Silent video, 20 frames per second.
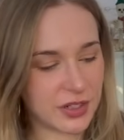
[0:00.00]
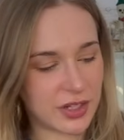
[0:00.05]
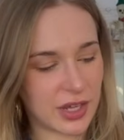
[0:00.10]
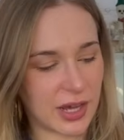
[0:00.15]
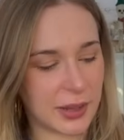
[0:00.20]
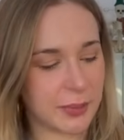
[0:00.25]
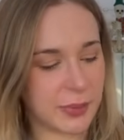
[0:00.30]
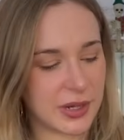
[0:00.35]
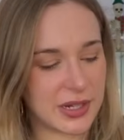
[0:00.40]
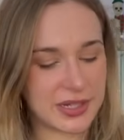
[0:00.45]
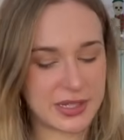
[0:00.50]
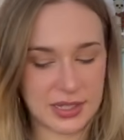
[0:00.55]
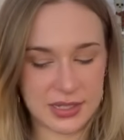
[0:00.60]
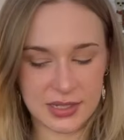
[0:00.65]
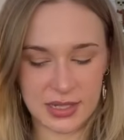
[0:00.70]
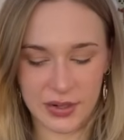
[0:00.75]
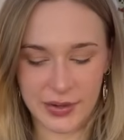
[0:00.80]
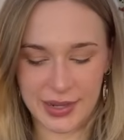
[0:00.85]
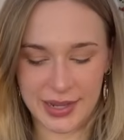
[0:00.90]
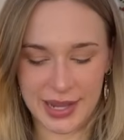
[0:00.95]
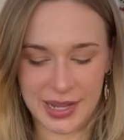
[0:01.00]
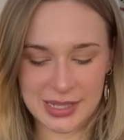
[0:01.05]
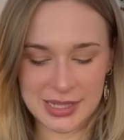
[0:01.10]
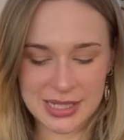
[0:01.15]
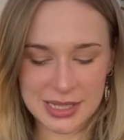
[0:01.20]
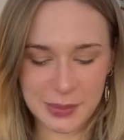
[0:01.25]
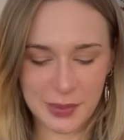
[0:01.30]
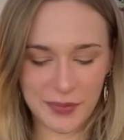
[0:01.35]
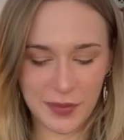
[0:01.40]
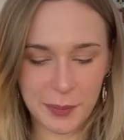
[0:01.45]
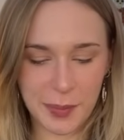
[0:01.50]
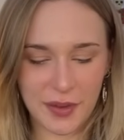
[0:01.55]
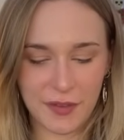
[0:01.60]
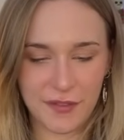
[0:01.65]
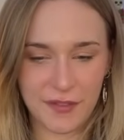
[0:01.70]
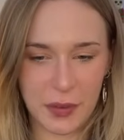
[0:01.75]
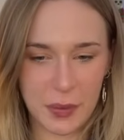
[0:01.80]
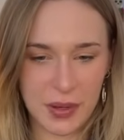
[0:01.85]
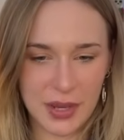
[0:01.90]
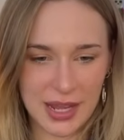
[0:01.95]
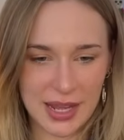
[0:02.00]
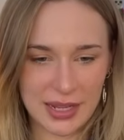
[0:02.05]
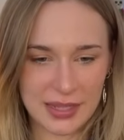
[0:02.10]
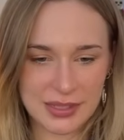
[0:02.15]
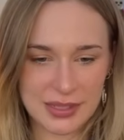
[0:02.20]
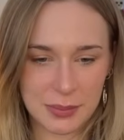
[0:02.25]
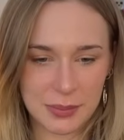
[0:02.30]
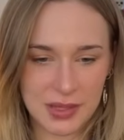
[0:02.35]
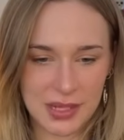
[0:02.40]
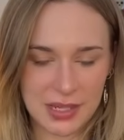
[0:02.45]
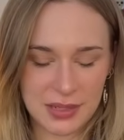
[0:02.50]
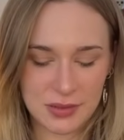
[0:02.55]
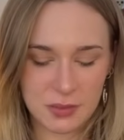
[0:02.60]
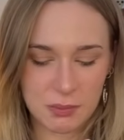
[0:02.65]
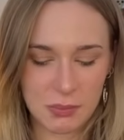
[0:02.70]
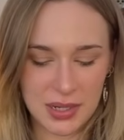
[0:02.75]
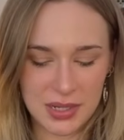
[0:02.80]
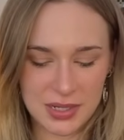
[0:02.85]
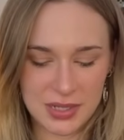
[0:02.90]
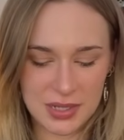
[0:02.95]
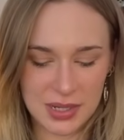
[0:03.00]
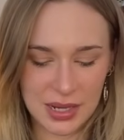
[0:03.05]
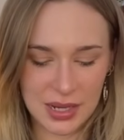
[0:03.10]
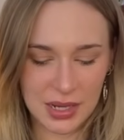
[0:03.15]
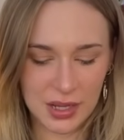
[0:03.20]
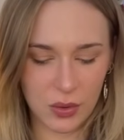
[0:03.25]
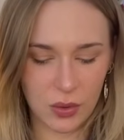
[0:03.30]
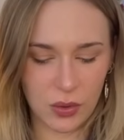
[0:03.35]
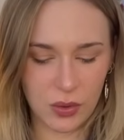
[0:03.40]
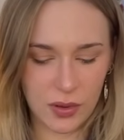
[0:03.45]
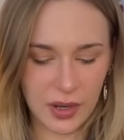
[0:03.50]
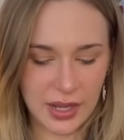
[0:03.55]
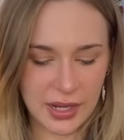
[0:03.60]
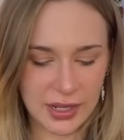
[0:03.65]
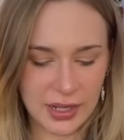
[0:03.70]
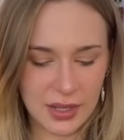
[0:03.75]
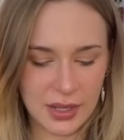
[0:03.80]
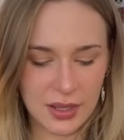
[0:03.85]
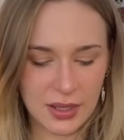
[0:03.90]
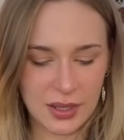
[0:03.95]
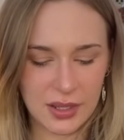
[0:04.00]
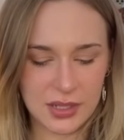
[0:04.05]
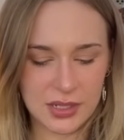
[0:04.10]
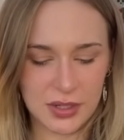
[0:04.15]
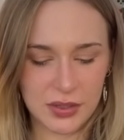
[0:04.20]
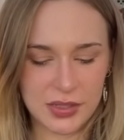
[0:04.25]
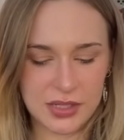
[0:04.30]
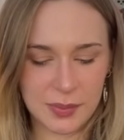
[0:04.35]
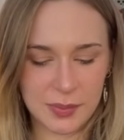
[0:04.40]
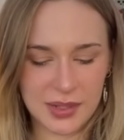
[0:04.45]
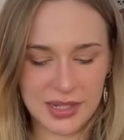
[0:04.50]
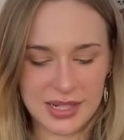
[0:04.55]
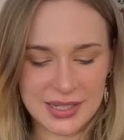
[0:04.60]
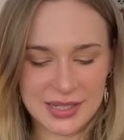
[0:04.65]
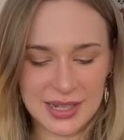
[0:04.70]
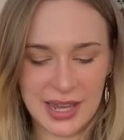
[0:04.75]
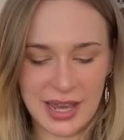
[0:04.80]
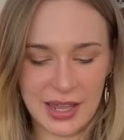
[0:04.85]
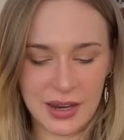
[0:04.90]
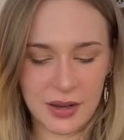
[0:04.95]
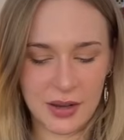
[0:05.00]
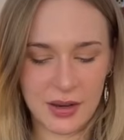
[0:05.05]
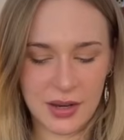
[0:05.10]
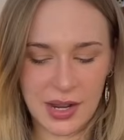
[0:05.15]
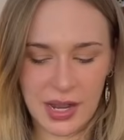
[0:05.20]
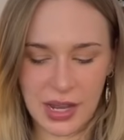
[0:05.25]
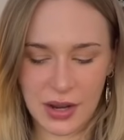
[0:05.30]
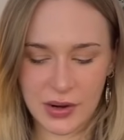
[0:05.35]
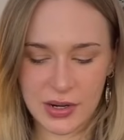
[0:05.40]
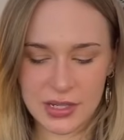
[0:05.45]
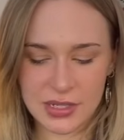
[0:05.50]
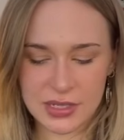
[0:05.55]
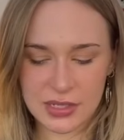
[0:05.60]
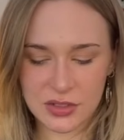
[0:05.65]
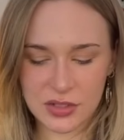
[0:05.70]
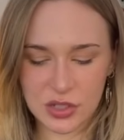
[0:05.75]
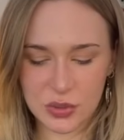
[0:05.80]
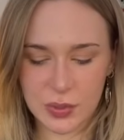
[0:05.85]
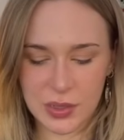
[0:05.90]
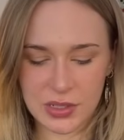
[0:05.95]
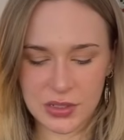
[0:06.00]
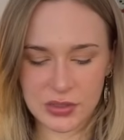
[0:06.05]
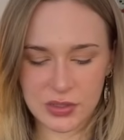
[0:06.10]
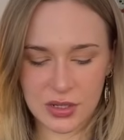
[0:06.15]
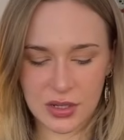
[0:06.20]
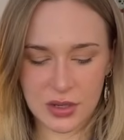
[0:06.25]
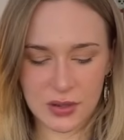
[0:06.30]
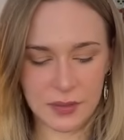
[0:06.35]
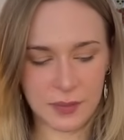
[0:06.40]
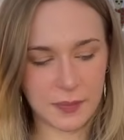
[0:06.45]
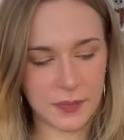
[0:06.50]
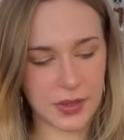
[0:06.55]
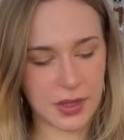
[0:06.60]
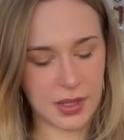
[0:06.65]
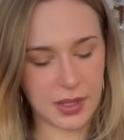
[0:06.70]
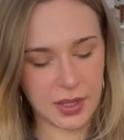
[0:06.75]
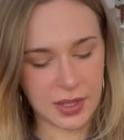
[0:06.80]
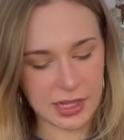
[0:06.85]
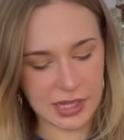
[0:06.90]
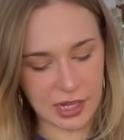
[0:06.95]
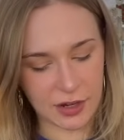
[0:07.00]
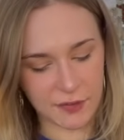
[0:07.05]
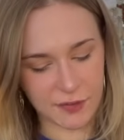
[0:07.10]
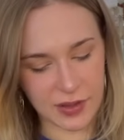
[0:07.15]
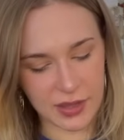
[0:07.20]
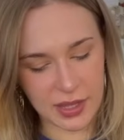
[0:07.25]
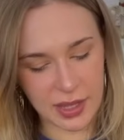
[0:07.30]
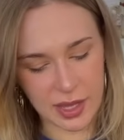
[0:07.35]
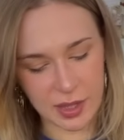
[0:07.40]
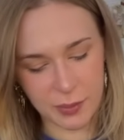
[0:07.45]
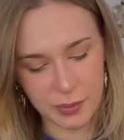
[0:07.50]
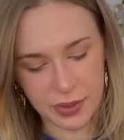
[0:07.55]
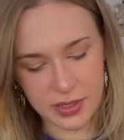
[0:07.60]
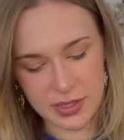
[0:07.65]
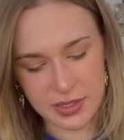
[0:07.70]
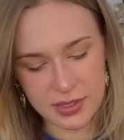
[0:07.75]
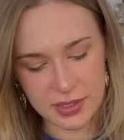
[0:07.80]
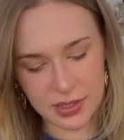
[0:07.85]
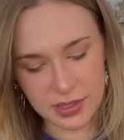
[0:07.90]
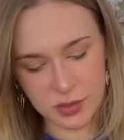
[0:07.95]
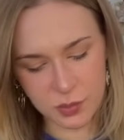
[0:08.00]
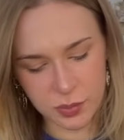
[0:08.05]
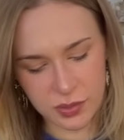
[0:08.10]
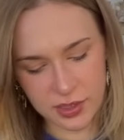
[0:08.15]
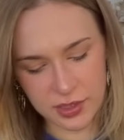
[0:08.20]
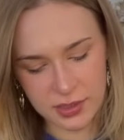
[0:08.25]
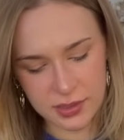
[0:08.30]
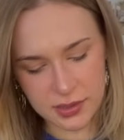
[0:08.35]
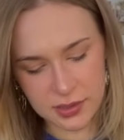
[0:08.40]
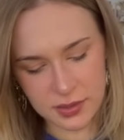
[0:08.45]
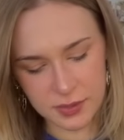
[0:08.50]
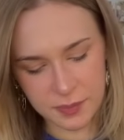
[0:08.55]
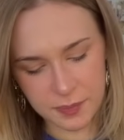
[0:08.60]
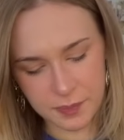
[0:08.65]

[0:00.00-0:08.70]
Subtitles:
High Priestess here again. Some of you might feel like something is missing or like there is something that's hidden here in a situation. Clarify the High Priestess, please.